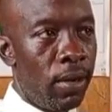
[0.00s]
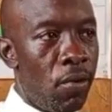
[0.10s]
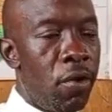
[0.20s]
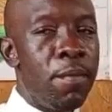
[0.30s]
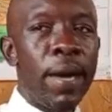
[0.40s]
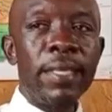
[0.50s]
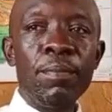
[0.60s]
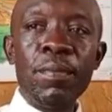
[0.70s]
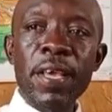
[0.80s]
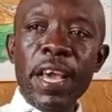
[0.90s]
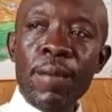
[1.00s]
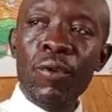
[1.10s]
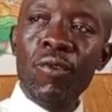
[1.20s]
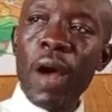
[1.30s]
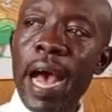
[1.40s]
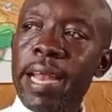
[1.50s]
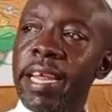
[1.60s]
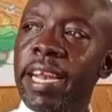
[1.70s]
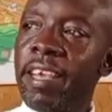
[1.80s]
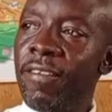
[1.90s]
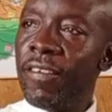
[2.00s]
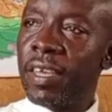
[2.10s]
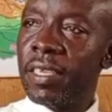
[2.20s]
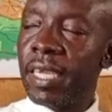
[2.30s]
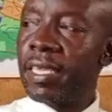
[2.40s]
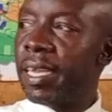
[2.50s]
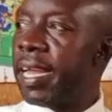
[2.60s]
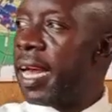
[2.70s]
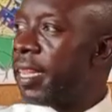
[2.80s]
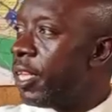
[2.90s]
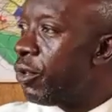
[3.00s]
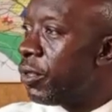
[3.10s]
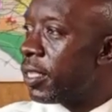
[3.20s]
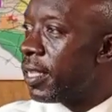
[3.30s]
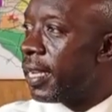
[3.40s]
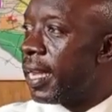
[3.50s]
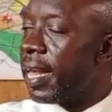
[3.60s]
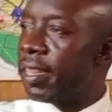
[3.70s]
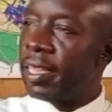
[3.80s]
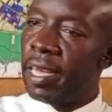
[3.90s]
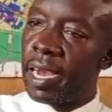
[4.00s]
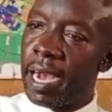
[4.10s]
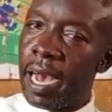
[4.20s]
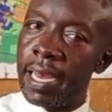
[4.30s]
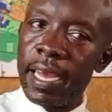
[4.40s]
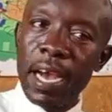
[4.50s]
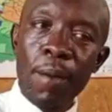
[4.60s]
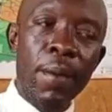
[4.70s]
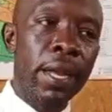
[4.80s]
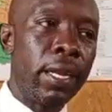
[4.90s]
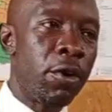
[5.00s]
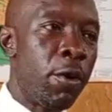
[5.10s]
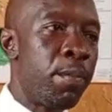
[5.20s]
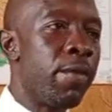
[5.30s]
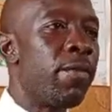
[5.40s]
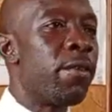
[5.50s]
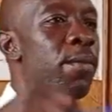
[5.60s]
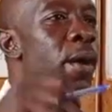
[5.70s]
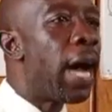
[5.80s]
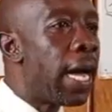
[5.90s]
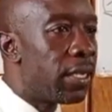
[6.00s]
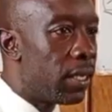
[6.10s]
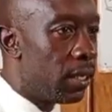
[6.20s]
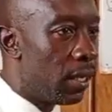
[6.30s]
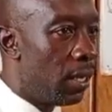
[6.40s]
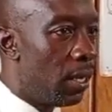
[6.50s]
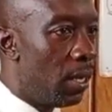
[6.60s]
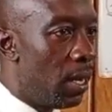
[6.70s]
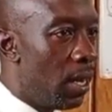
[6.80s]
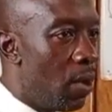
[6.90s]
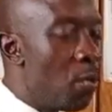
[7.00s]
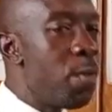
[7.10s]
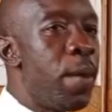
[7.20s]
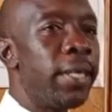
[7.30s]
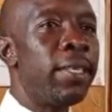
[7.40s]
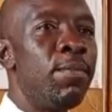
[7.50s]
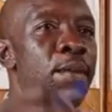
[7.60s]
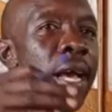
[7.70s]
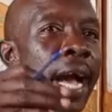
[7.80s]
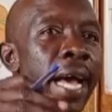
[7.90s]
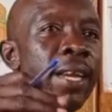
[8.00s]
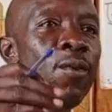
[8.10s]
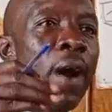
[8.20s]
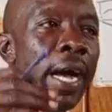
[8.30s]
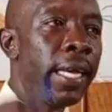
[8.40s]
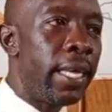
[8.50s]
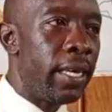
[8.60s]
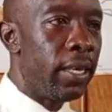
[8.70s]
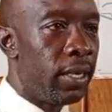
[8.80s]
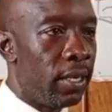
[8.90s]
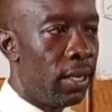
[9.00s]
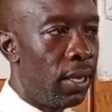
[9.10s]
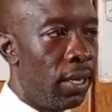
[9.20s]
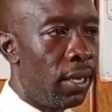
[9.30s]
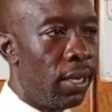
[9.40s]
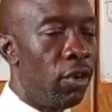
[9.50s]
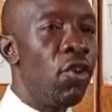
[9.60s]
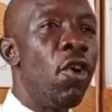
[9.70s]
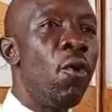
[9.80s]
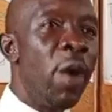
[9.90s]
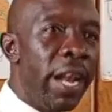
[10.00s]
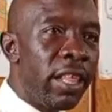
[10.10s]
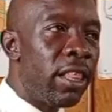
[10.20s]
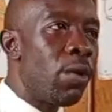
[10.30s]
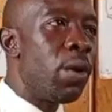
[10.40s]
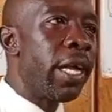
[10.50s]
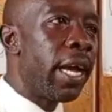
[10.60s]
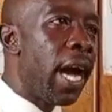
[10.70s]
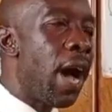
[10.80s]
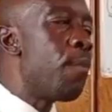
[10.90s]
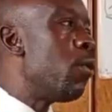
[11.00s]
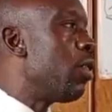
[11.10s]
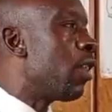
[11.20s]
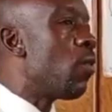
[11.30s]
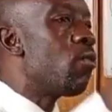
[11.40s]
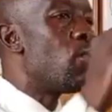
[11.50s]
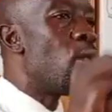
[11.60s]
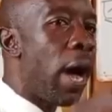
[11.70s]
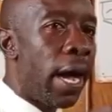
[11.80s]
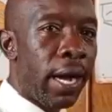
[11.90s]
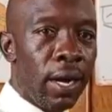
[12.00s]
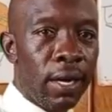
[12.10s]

We must be able to earn a living such that the other youths that are there can come and copy from us. We must be hardworking. No wealth will come without work.